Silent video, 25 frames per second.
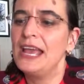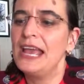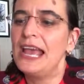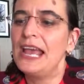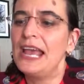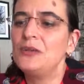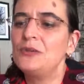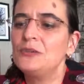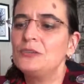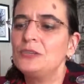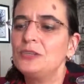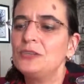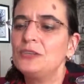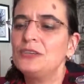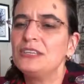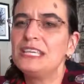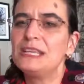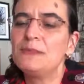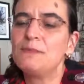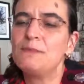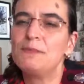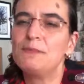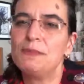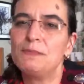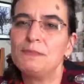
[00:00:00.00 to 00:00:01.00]
And also to
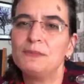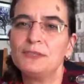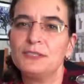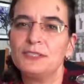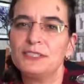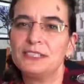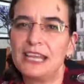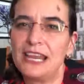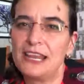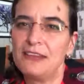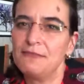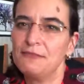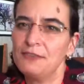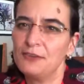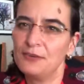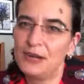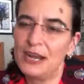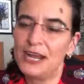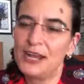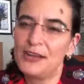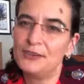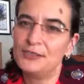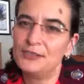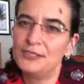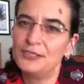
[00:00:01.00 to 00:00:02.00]
keep people safe
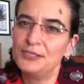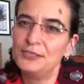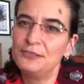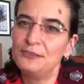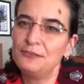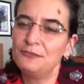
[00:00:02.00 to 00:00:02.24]
around you.